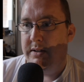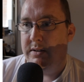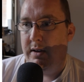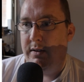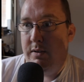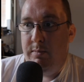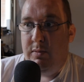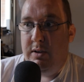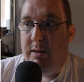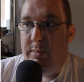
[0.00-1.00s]
So I thought,
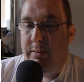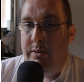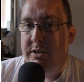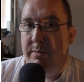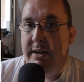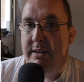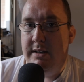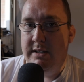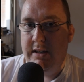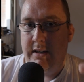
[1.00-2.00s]
okay, maybe in Japan
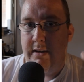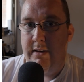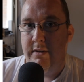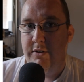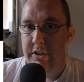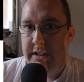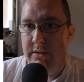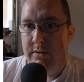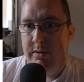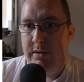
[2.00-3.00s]
they say
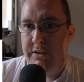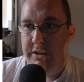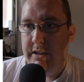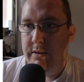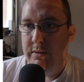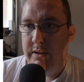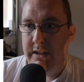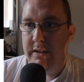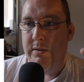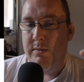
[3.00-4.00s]
chiyo
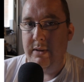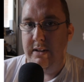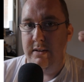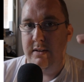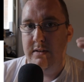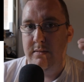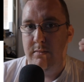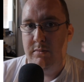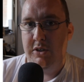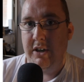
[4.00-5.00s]
hiku means
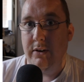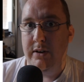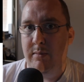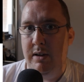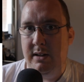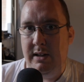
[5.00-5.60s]
sharing blood,